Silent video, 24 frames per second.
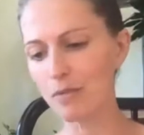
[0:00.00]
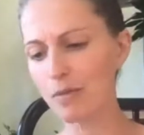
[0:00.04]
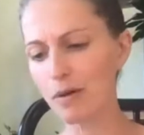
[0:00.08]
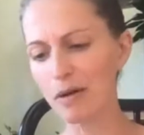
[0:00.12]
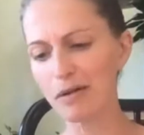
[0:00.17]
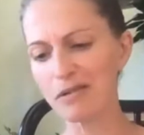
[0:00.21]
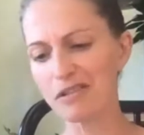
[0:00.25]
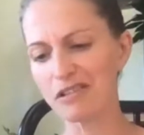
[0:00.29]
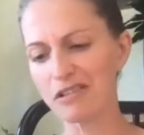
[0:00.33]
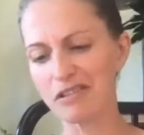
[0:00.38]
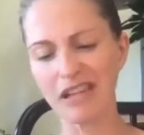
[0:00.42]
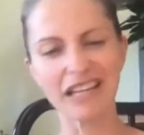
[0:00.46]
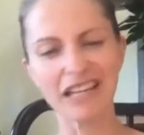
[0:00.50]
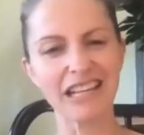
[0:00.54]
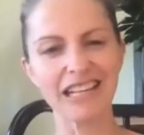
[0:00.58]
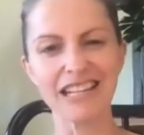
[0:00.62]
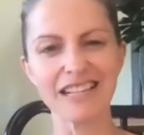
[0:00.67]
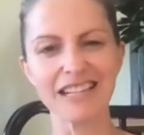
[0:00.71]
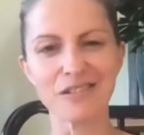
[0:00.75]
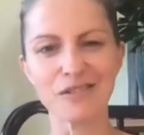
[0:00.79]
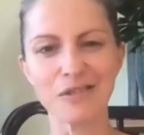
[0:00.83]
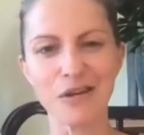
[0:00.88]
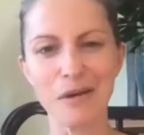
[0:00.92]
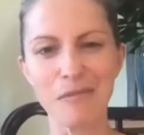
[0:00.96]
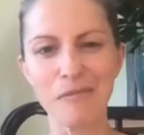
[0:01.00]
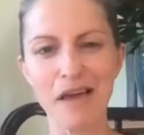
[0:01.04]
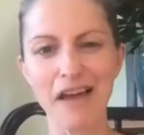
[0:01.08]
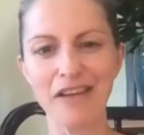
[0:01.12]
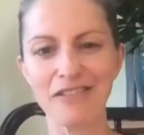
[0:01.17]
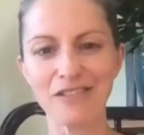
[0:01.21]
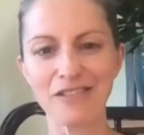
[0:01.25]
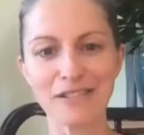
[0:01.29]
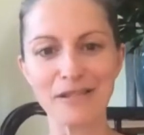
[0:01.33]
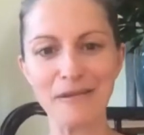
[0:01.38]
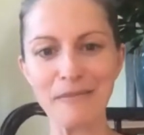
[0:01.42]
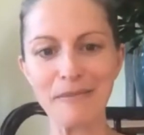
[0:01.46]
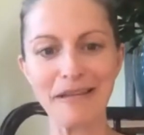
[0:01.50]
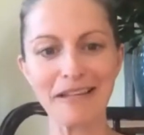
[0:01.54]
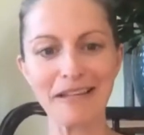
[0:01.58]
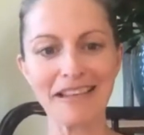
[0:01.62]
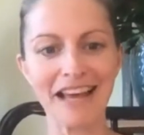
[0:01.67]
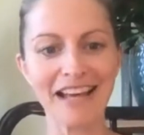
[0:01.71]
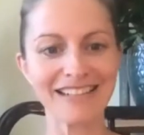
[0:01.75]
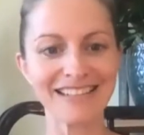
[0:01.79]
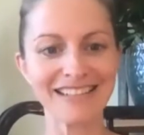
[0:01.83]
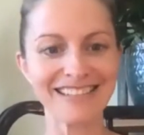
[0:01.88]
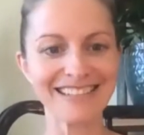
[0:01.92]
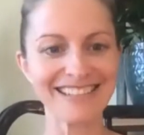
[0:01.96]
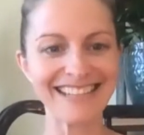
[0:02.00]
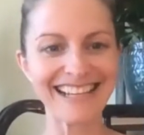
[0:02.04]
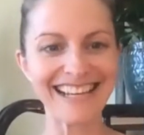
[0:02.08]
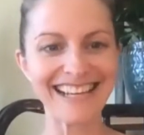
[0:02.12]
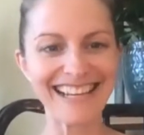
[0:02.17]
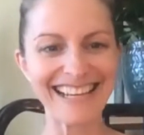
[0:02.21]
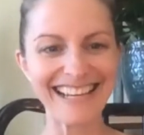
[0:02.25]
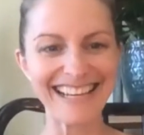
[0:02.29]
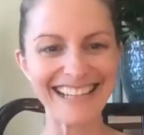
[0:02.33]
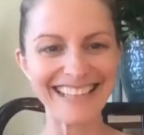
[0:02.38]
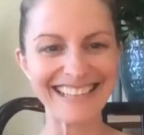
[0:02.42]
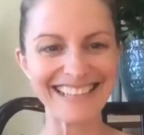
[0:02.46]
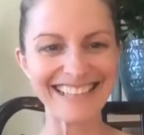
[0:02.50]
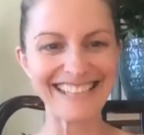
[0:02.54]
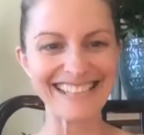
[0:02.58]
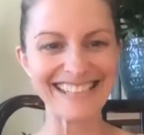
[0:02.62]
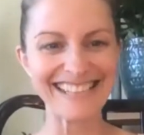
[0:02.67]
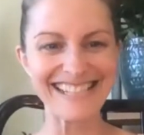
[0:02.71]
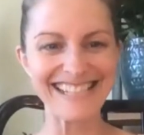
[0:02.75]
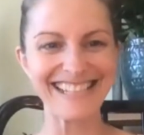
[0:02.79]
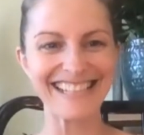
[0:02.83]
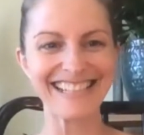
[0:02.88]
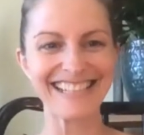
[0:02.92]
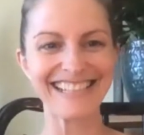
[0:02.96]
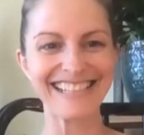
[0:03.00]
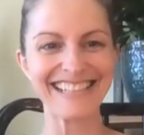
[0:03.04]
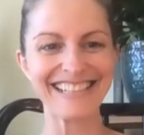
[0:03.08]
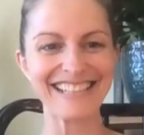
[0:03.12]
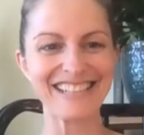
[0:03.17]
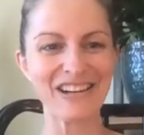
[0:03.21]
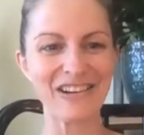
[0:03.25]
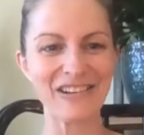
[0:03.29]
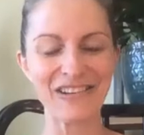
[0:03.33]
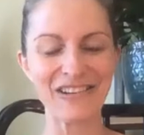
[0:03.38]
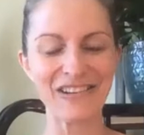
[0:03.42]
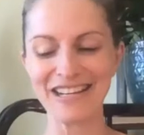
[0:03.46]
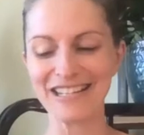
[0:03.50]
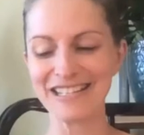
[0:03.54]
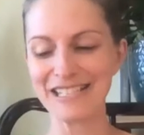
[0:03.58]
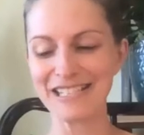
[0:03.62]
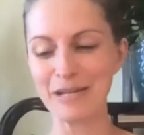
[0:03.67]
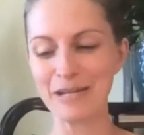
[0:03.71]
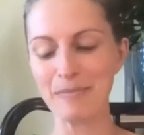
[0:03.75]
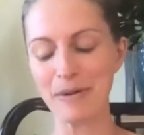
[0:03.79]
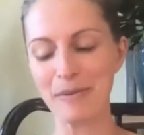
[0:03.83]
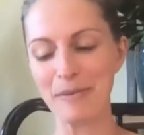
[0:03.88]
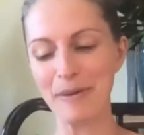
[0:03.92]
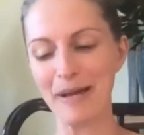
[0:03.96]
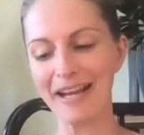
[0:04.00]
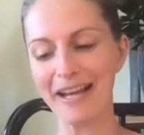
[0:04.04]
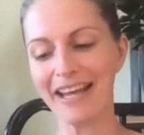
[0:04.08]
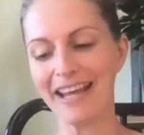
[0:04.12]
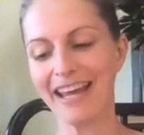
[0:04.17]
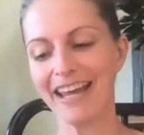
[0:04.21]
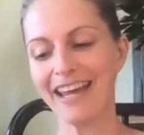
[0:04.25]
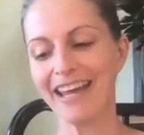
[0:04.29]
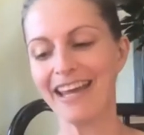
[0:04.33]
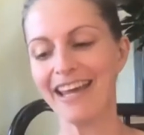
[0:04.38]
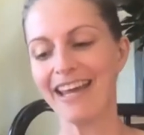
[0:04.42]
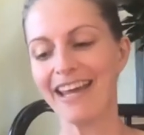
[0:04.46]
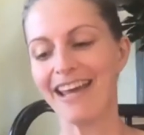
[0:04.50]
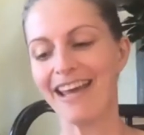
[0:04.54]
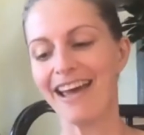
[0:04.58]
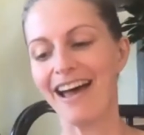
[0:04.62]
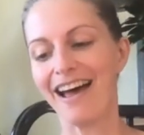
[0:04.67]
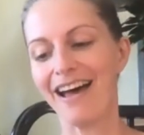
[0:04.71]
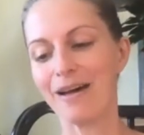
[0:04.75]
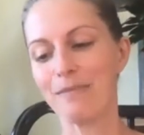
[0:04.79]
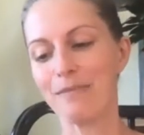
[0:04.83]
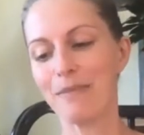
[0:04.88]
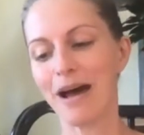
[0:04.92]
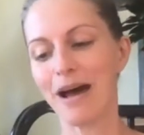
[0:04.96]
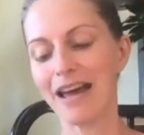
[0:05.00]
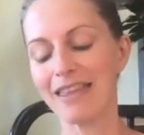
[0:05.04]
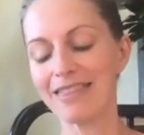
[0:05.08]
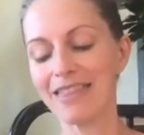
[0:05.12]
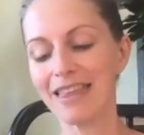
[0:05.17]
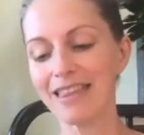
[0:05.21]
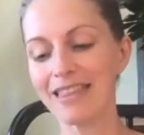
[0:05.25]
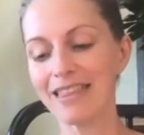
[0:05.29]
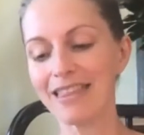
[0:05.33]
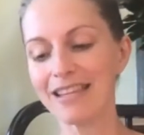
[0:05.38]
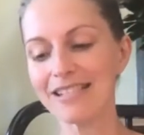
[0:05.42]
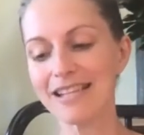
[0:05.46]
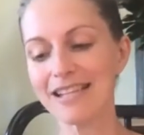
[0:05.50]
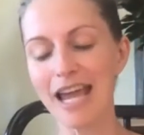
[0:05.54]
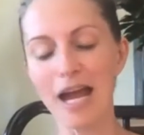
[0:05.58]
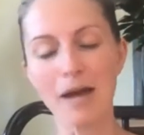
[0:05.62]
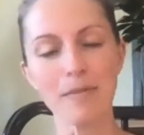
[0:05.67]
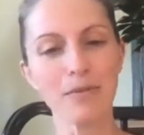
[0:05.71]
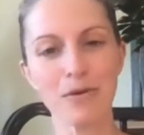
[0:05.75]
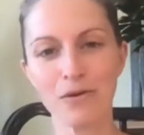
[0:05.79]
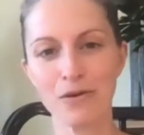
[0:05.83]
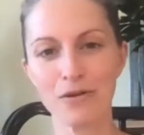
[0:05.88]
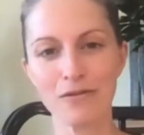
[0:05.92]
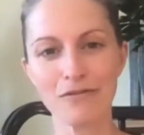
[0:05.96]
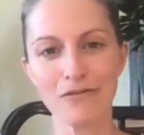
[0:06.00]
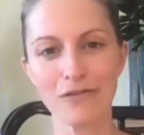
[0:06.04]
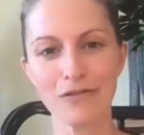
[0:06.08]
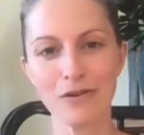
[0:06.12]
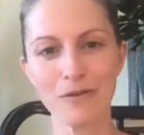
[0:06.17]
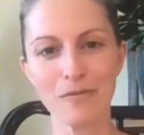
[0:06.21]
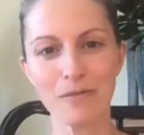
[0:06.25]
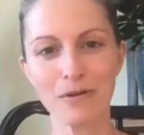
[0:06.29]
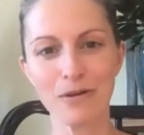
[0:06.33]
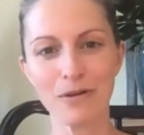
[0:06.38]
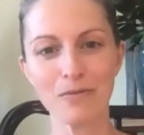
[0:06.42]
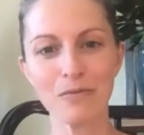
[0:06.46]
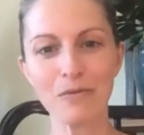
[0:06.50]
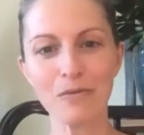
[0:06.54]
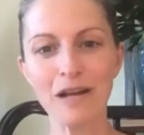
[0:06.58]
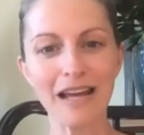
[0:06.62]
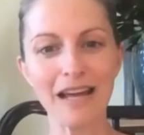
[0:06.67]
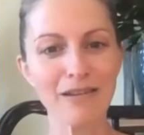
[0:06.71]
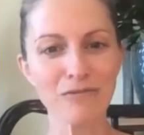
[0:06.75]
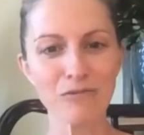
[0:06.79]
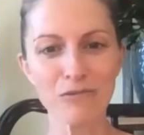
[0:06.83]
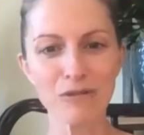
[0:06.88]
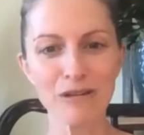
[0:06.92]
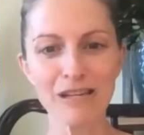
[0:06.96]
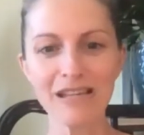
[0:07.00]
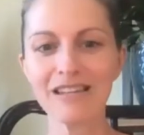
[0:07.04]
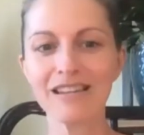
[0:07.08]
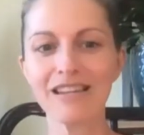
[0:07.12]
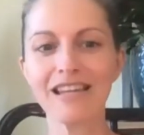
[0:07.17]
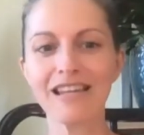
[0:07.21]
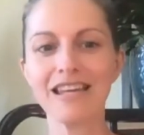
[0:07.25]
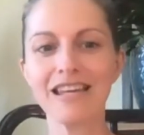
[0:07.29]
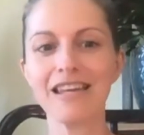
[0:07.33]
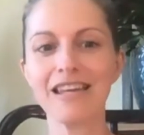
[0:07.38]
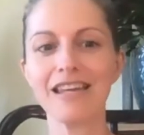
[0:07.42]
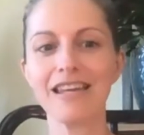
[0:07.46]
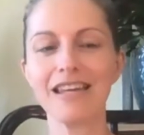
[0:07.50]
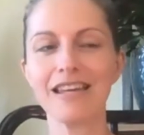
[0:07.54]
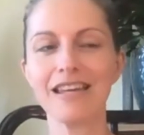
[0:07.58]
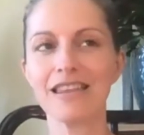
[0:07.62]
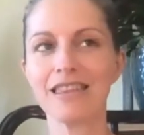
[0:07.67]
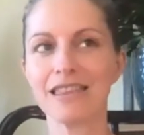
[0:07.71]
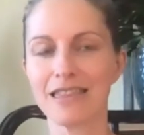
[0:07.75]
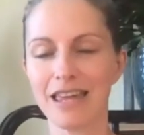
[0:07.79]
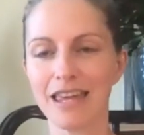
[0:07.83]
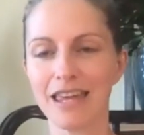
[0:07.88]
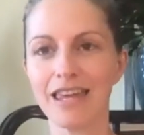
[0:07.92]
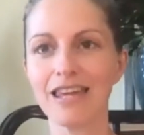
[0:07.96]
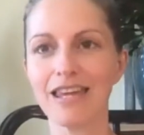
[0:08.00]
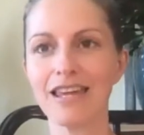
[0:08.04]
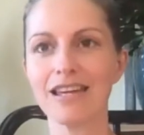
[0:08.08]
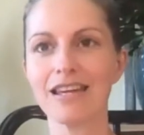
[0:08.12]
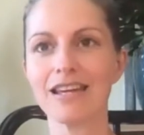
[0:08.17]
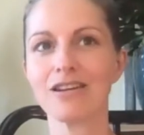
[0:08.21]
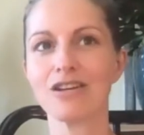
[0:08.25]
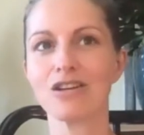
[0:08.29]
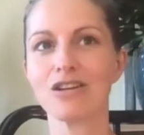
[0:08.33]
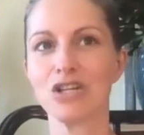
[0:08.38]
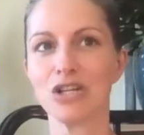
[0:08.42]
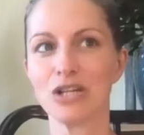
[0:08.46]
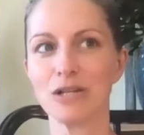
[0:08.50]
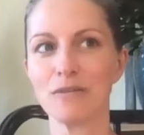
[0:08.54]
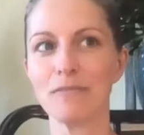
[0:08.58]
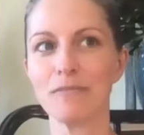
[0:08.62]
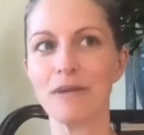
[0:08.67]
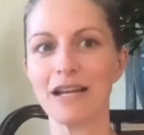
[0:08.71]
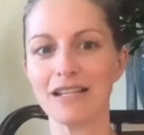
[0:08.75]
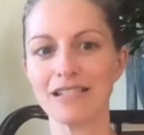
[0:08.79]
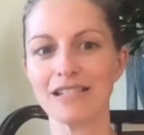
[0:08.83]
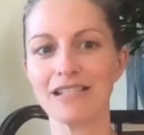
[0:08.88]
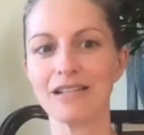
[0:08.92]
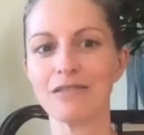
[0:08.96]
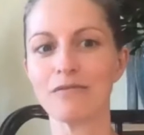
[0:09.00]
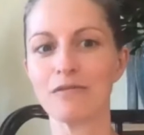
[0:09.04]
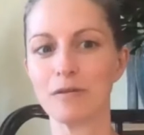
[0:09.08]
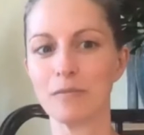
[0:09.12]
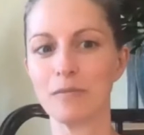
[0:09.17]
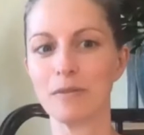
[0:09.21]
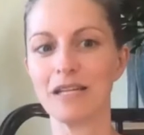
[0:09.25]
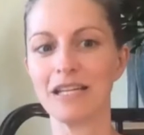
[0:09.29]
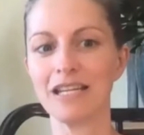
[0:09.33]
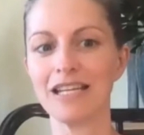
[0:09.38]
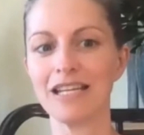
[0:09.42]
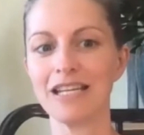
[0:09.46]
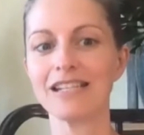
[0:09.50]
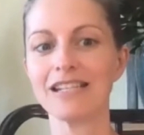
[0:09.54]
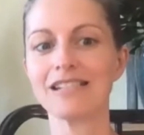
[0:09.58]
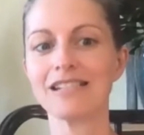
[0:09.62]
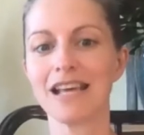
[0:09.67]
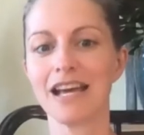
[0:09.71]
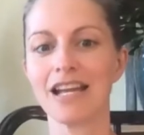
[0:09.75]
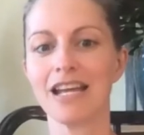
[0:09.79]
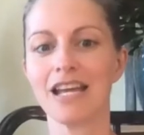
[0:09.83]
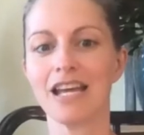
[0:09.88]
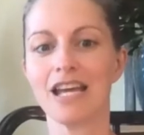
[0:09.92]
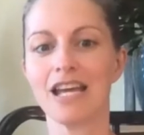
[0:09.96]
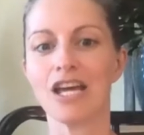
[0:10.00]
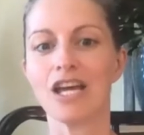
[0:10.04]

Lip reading: I'll probably do like an Instagram live or something like that just to go in deeper. But I think this Capricorn full moon, what I really think good medicine would be is that